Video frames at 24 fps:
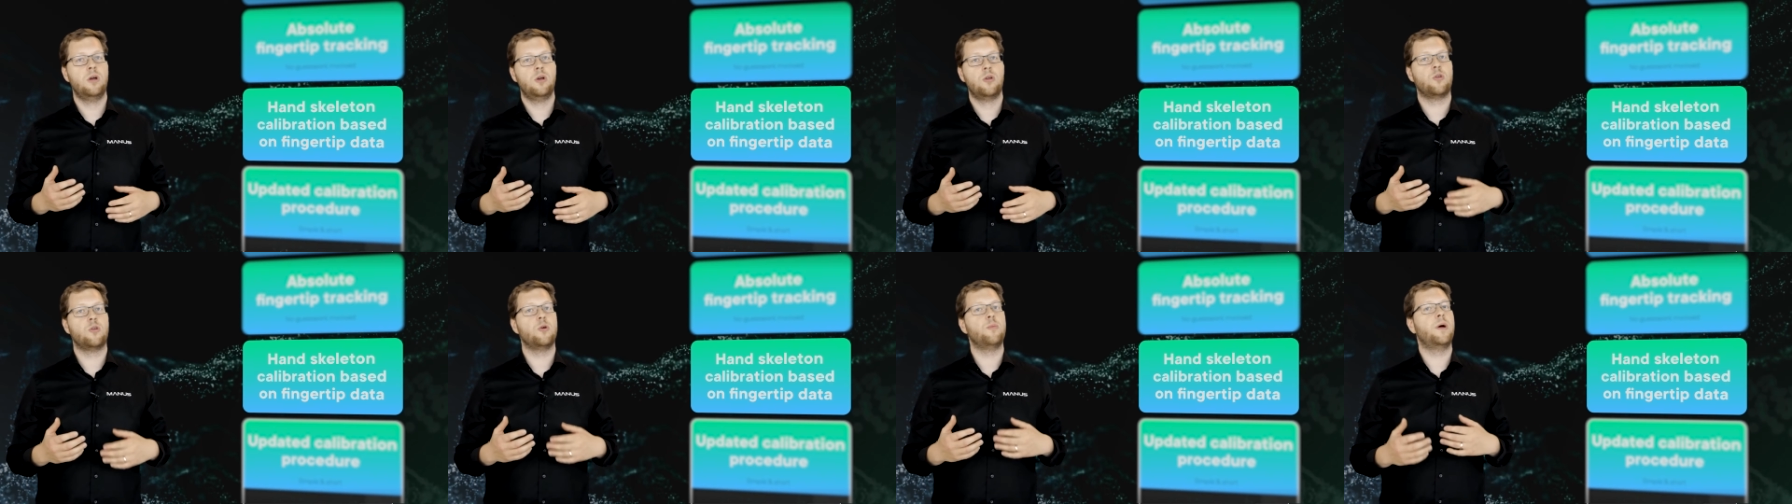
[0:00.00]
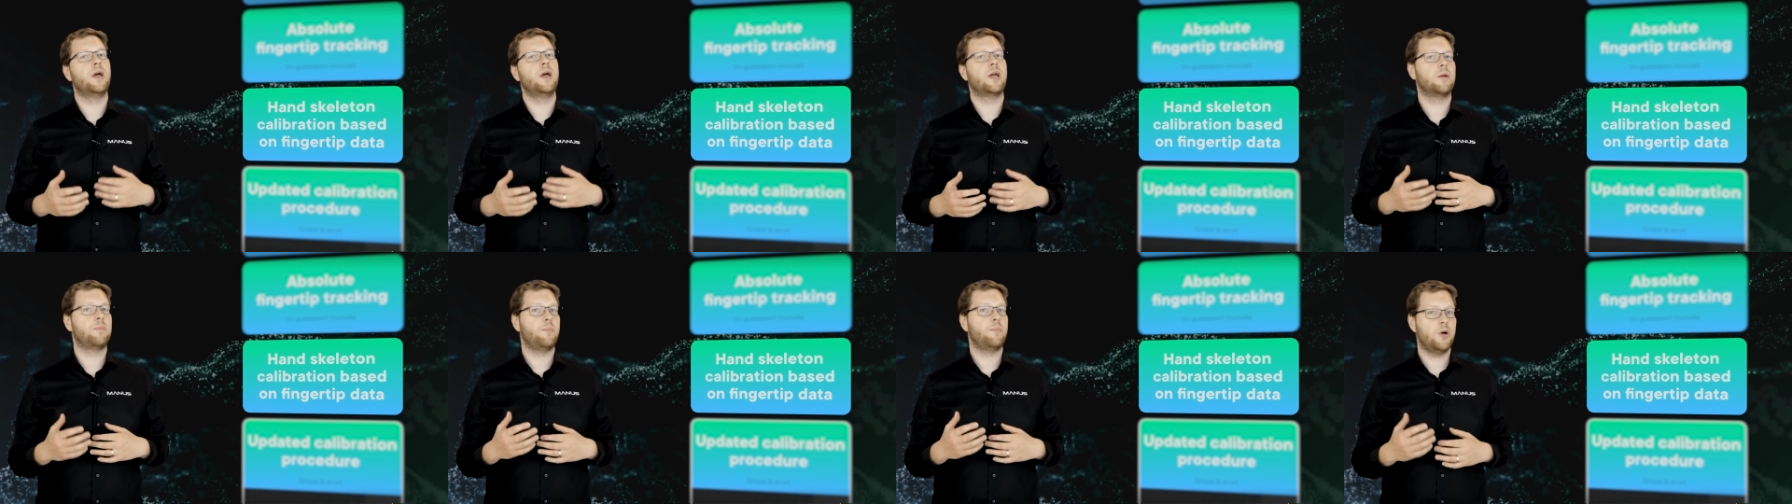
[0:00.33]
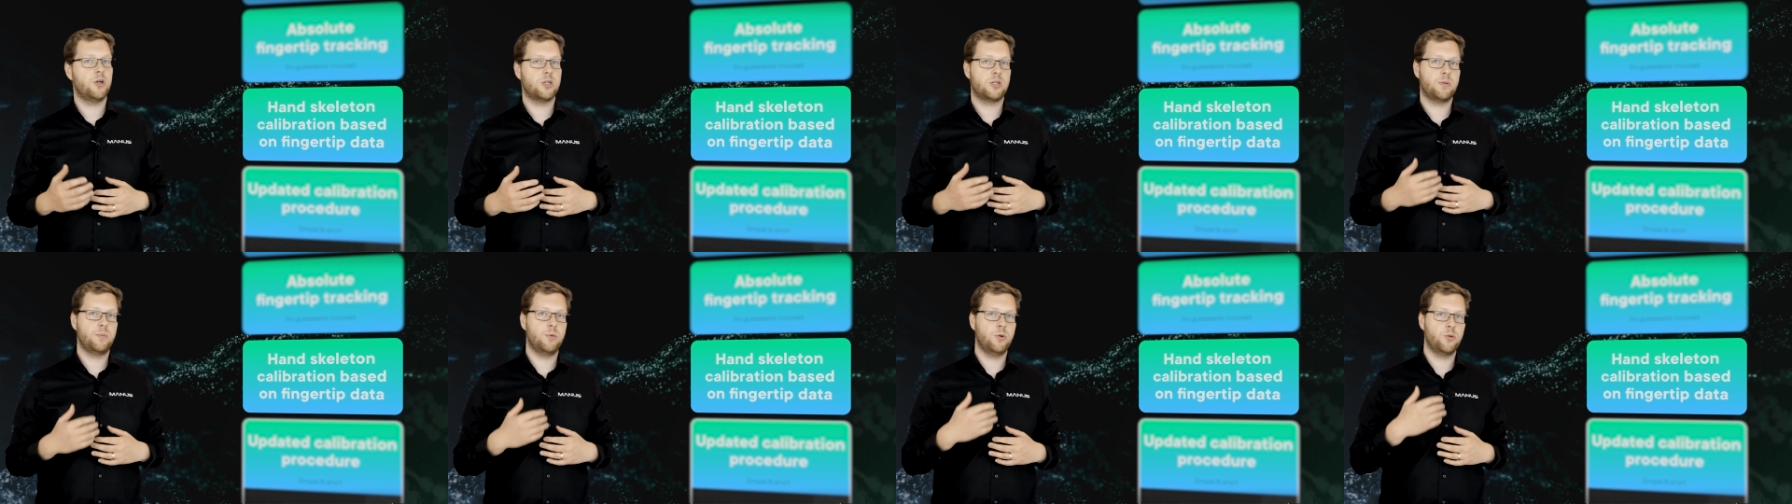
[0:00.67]
to make it
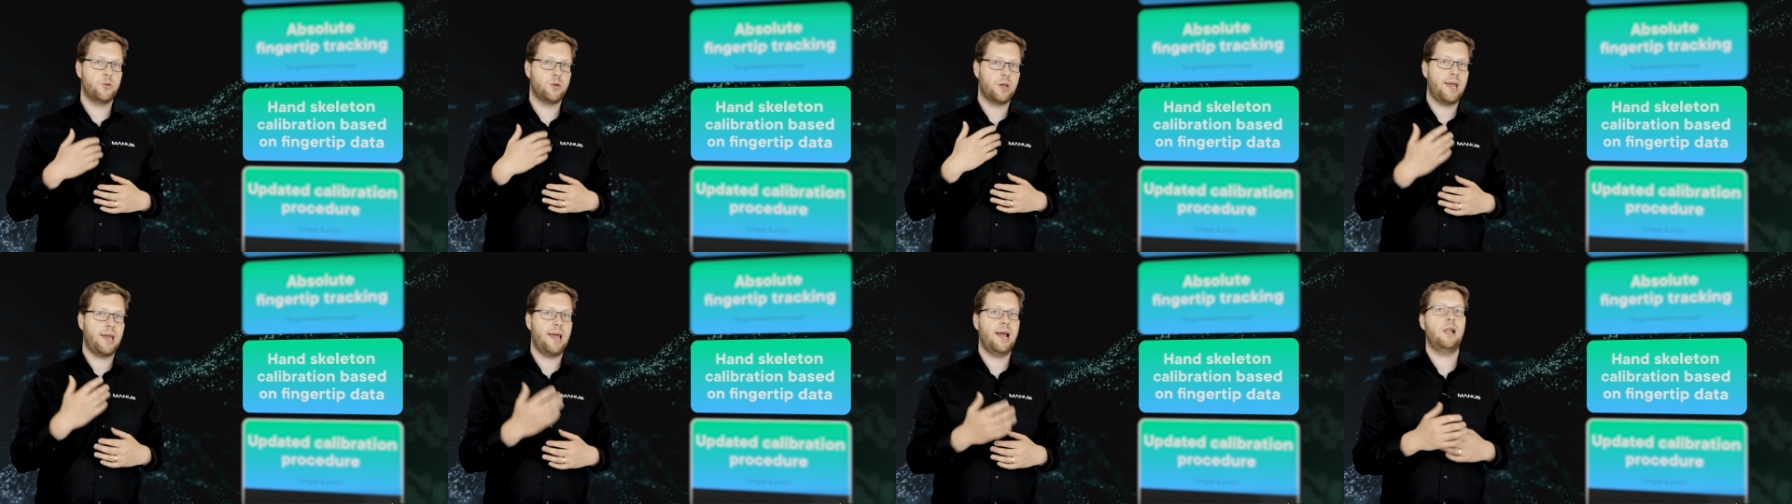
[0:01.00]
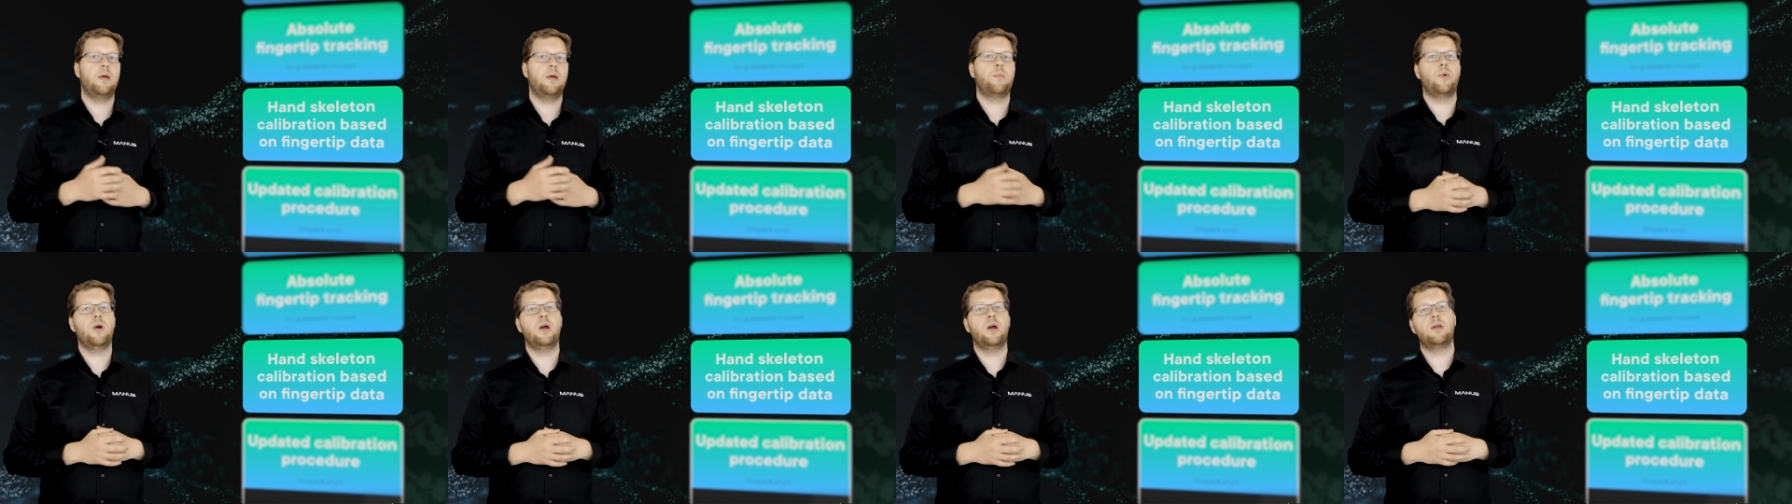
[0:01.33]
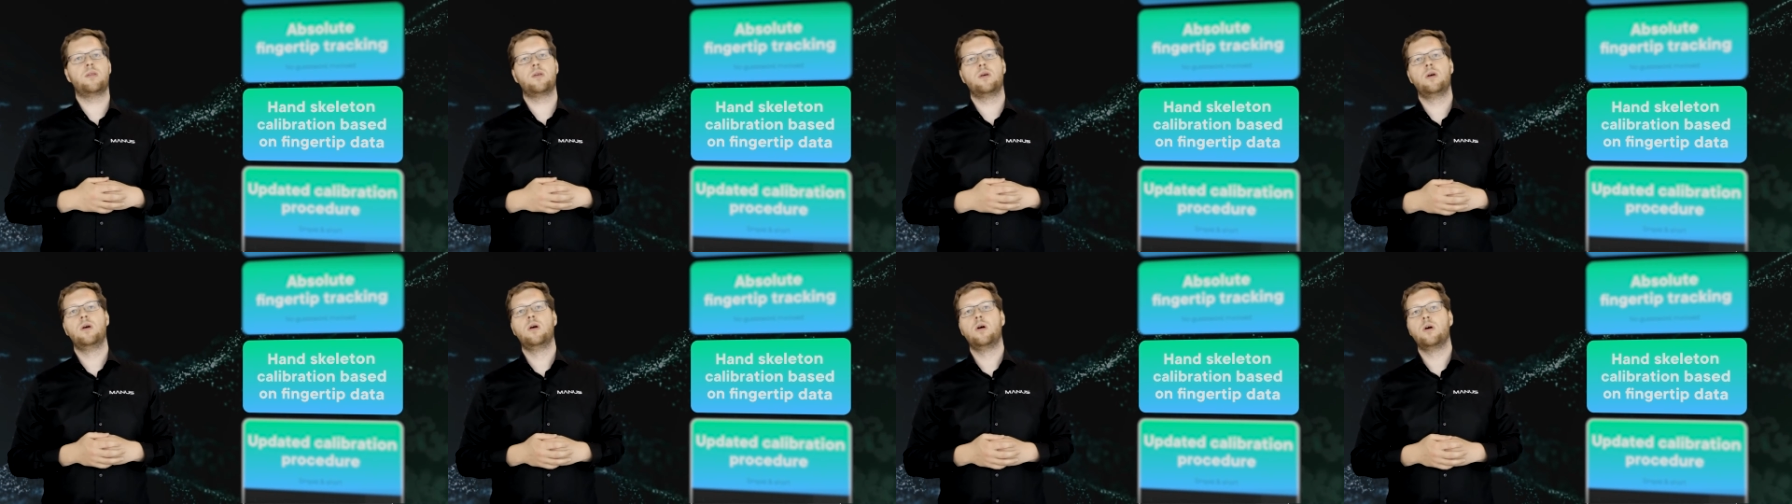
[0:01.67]
possible to calibrate
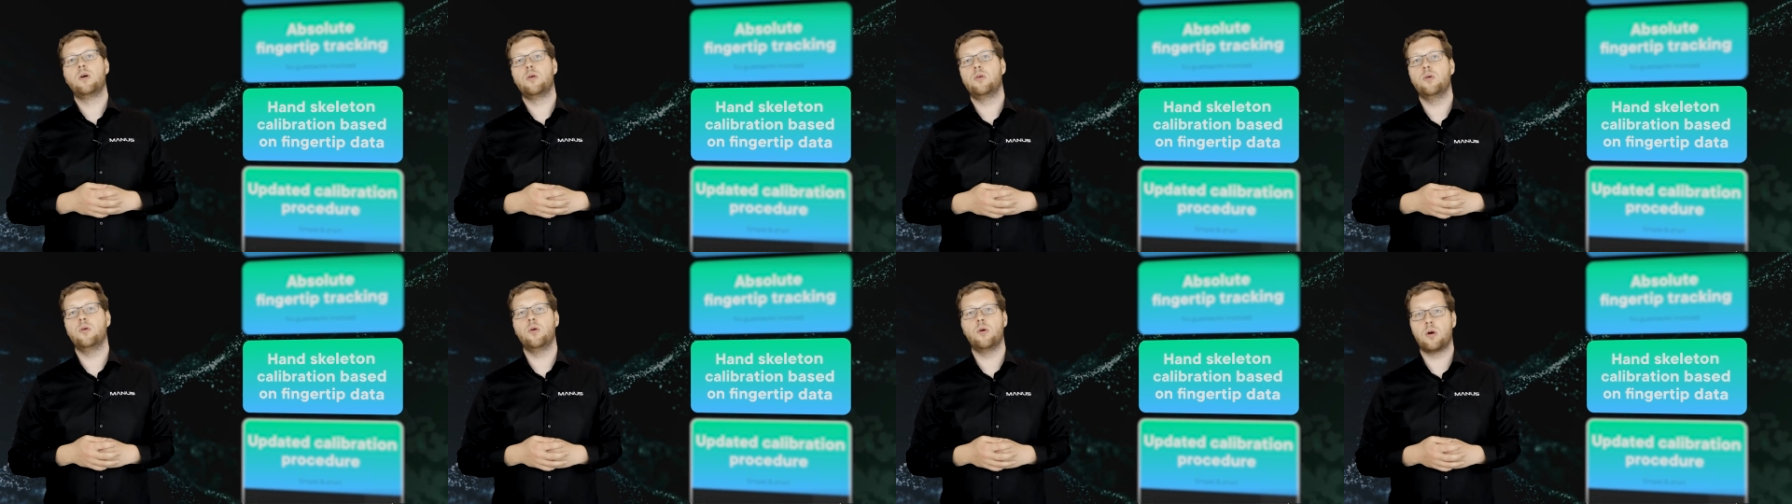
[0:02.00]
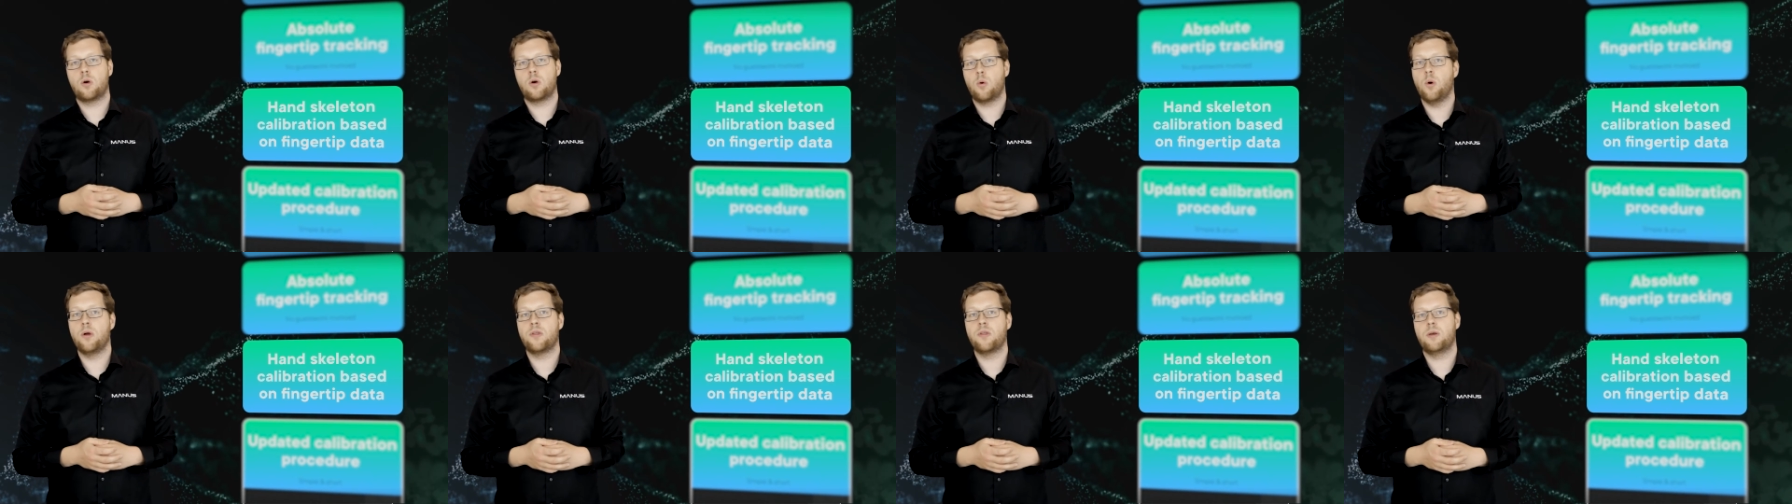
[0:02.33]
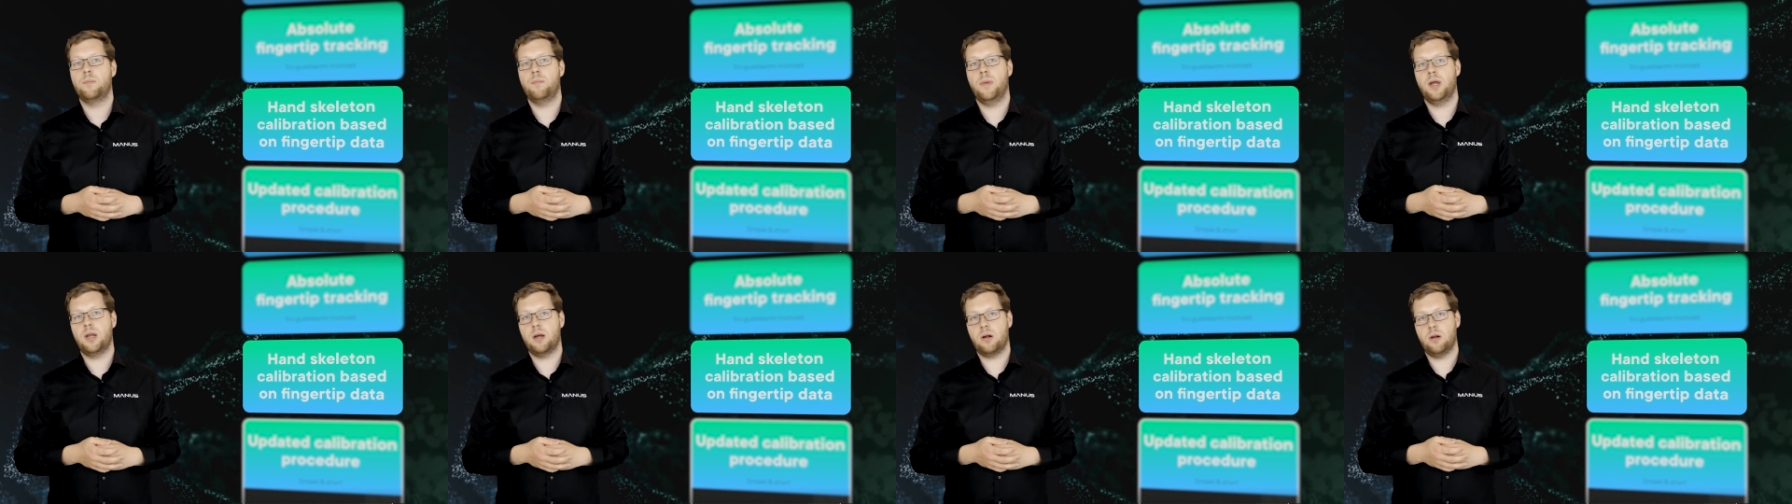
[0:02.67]
your quantum
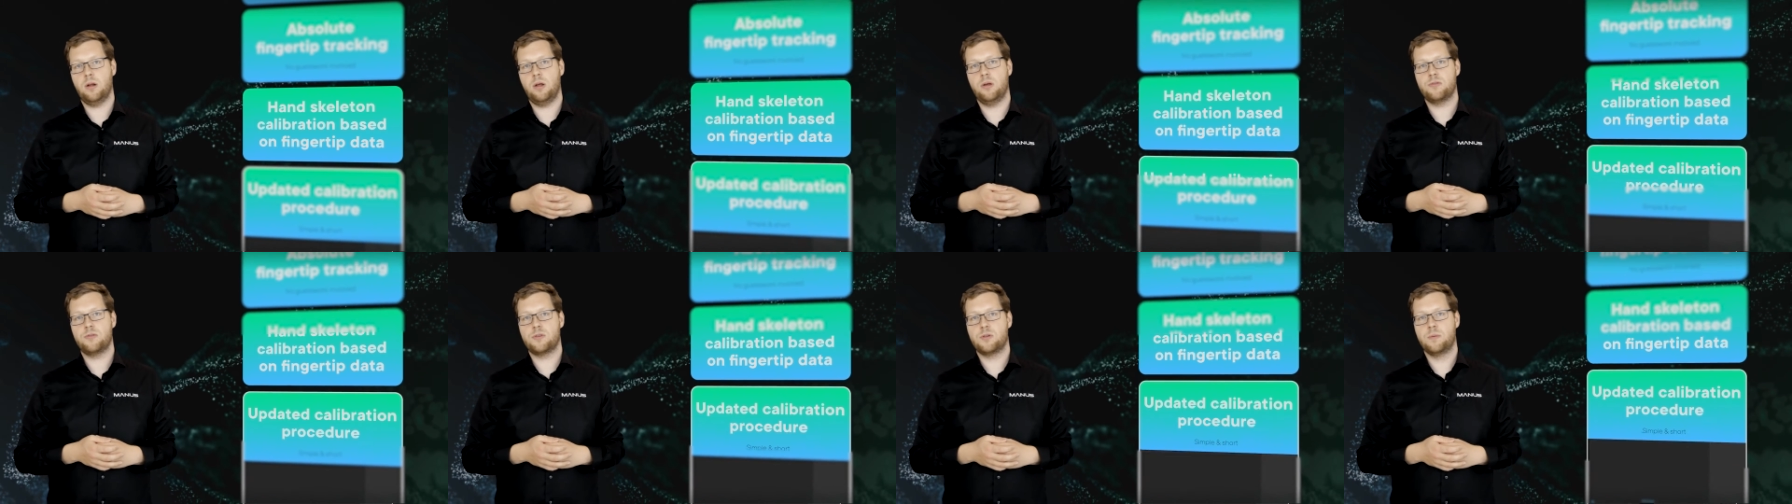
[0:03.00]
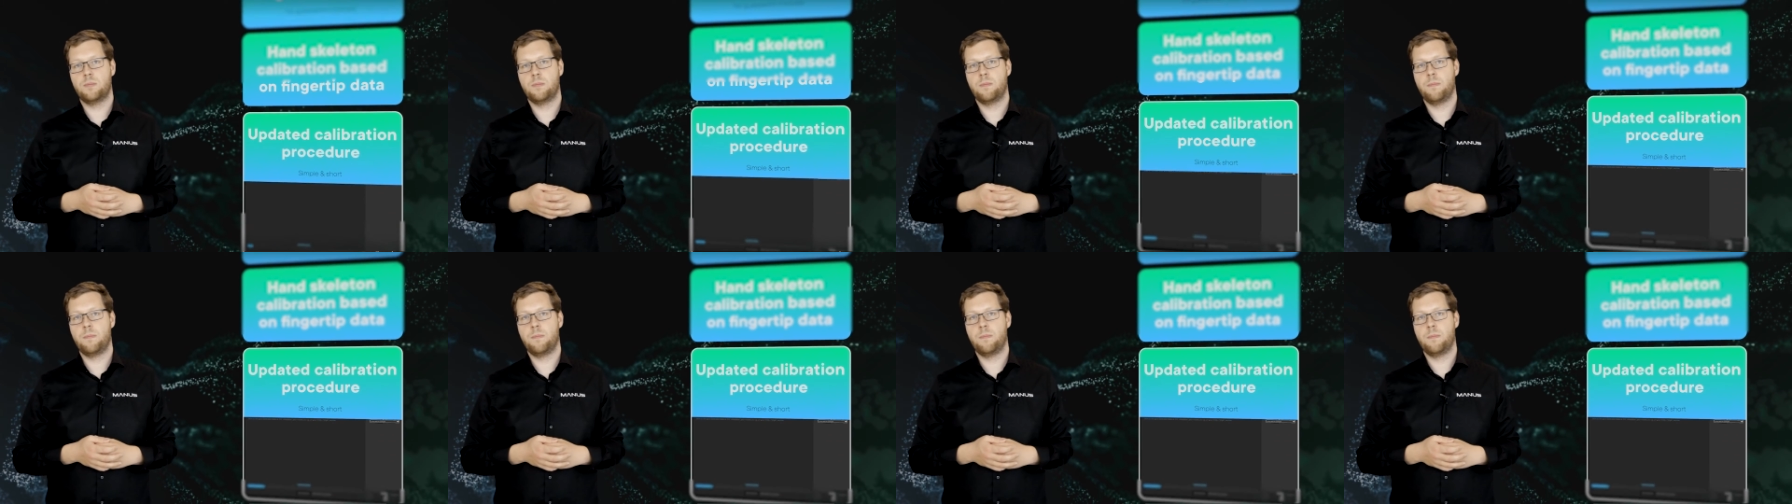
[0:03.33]
Metagloves.